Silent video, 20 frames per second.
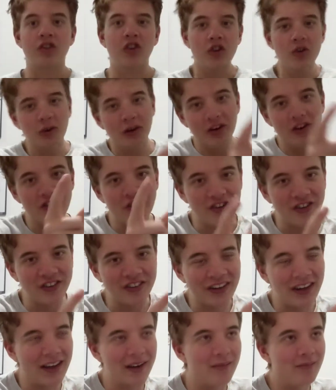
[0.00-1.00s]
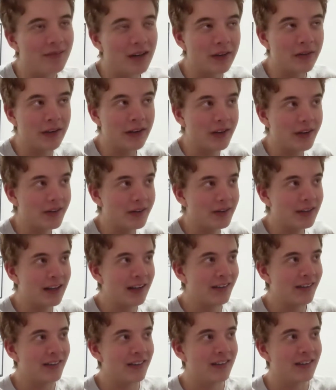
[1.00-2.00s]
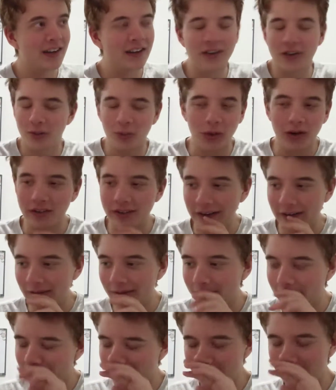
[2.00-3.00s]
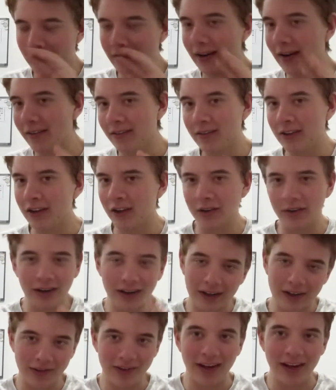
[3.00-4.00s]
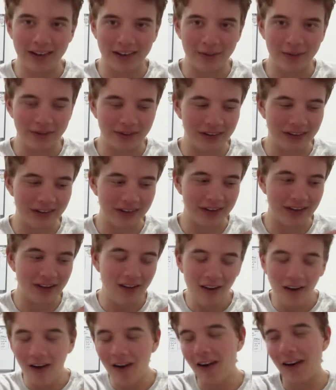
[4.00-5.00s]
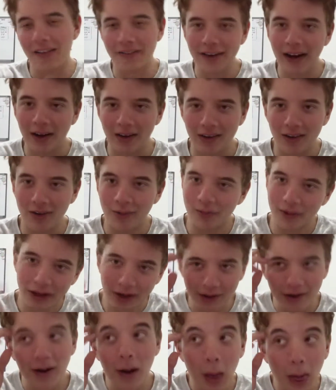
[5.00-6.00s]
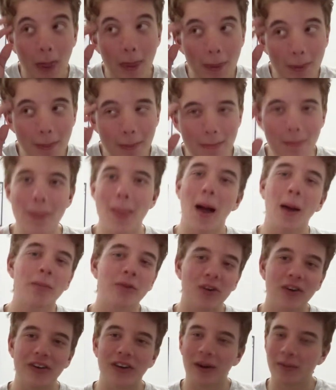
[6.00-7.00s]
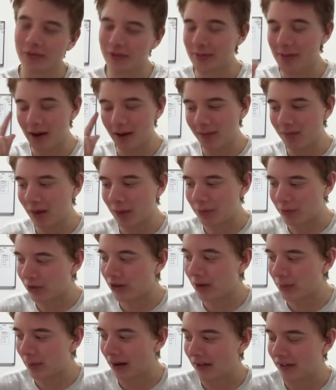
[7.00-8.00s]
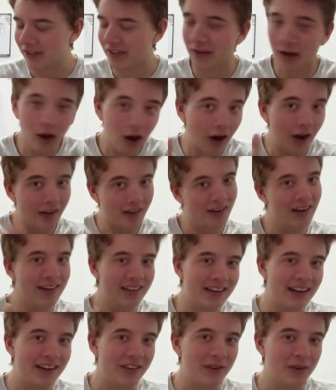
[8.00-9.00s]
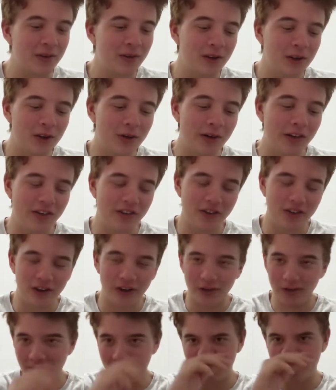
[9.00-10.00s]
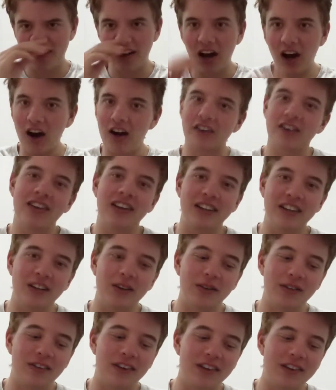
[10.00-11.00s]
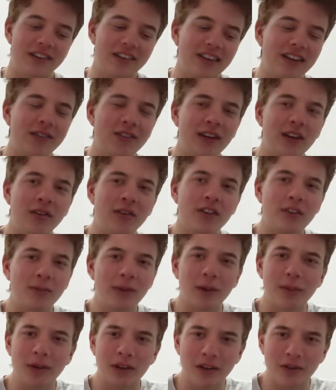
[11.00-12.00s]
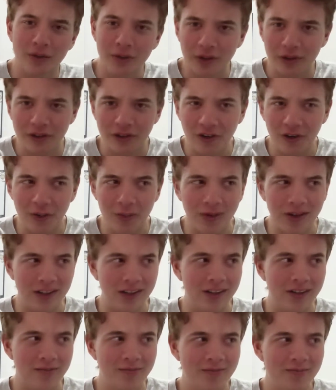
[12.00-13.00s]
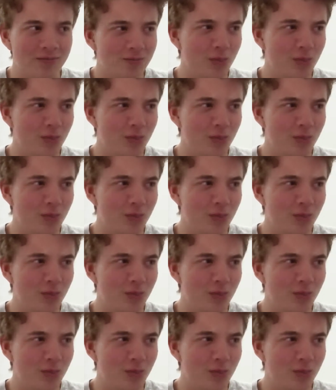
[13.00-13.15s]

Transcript: 210, I think. Yes, I just worked it out. Not that, that little edit was like half an hour long, me going, I'm good, I'm smart, I'm good at maths. Unlike Daniel, who, as you know, is utterly useless, even though he's meant to be good for his job. Like,